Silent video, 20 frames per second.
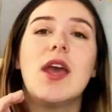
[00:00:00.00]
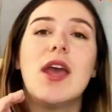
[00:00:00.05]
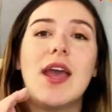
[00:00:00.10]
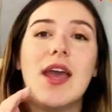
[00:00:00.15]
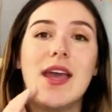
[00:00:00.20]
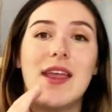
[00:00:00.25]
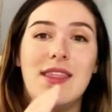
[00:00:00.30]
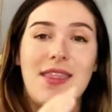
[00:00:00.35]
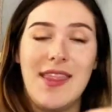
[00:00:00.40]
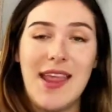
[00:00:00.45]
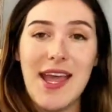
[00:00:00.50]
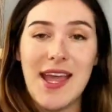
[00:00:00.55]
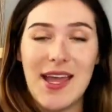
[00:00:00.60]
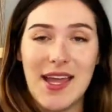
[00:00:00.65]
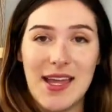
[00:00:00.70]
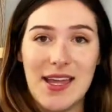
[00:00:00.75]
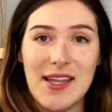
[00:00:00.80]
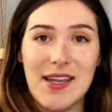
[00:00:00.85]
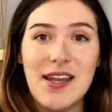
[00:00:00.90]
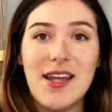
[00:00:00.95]
And
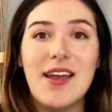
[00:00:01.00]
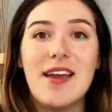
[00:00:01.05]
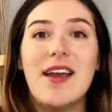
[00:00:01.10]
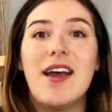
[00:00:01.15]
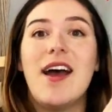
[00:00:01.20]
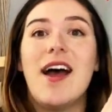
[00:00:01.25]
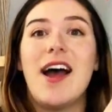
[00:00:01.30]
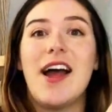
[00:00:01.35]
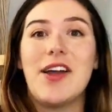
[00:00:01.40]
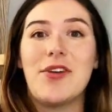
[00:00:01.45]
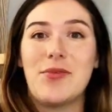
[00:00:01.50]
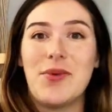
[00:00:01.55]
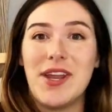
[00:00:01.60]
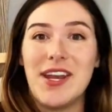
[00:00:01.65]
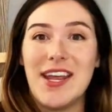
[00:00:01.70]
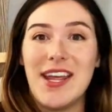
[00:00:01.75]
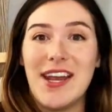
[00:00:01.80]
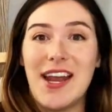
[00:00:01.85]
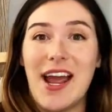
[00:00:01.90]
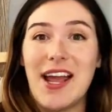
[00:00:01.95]
then I
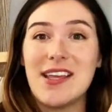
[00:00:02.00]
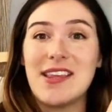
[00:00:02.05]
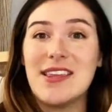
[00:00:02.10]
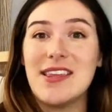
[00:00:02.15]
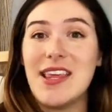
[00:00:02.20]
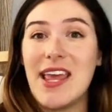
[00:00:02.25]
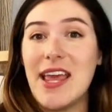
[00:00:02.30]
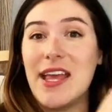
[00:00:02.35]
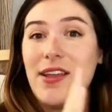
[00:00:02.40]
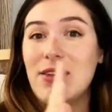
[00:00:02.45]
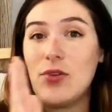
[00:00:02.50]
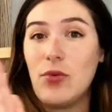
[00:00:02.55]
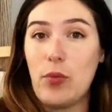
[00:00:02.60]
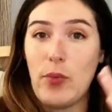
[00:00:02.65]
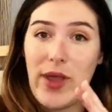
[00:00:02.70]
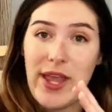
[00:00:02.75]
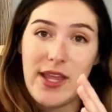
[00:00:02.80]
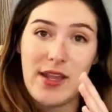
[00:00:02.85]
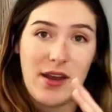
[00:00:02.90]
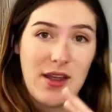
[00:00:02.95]
went and I gained
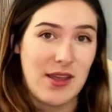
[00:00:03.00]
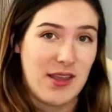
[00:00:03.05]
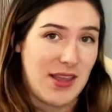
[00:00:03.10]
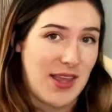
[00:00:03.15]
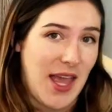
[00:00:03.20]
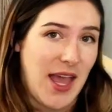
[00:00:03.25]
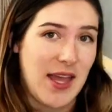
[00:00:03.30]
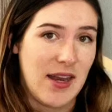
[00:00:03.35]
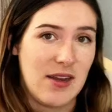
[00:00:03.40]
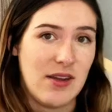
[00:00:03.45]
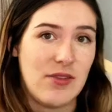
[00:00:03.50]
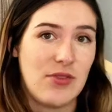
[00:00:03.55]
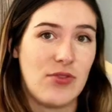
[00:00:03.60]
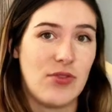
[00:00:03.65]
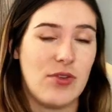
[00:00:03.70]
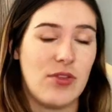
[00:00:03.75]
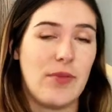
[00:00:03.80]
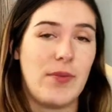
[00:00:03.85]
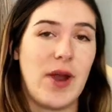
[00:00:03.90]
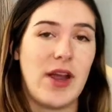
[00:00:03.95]
weight again
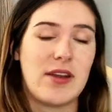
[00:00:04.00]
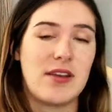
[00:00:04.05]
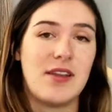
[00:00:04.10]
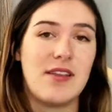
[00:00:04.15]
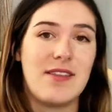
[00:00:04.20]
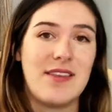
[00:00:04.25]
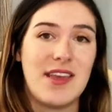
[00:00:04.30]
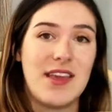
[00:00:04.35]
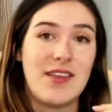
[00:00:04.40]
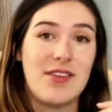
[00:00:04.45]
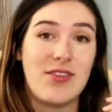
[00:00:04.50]
through the pregnancy.